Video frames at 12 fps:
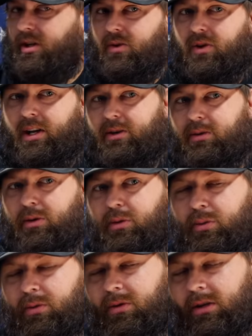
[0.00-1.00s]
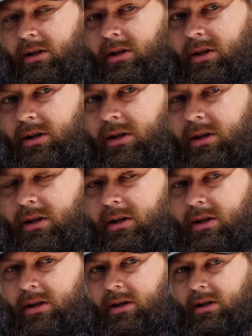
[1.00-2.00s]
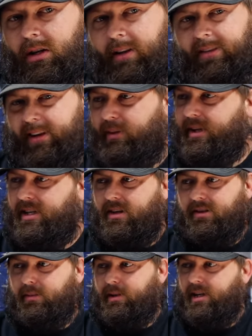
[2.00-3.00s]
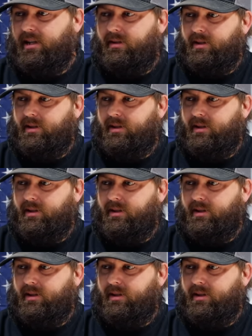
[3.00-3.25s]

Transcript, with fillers: on. I don't know. I think we talked about it.